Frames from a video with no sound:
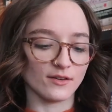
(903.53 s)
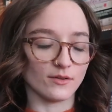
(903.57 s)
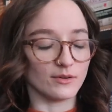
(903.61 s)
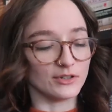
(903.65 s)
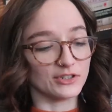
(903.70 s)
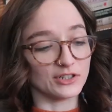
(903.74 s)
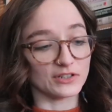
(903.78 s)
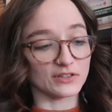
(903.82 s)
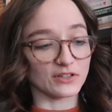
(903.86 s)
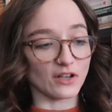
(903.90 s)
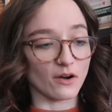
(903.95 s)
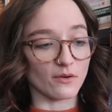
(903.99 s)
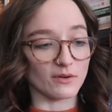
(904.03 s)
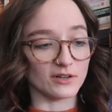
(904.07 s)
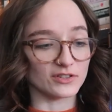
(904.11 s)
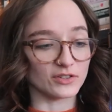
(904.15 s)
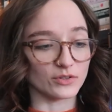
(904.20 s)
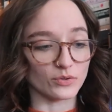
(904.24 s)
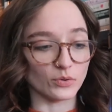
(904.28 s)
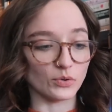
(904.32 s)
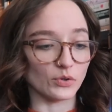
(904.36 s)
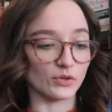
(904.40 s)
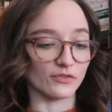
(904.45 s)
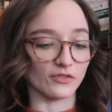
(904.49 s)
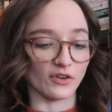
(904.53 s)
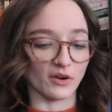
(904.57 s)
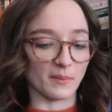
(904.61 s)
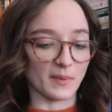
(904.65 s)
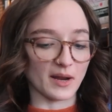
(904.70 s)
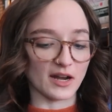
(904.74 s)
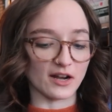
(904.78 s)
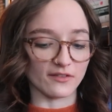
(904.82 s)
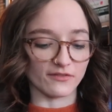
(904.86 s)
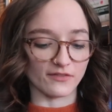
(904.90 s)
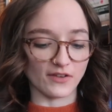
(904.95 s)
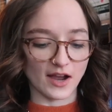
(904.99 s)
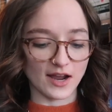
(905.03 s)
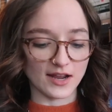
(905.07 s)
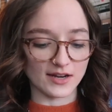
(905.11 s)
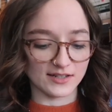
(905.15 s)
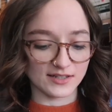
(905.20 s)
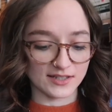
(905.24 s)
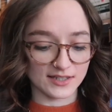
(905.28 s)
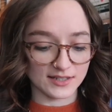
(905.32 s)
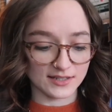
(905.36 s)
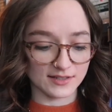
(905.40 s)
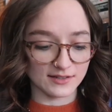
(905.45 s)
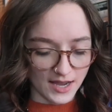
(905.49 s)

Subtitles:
which is always cool for me to find.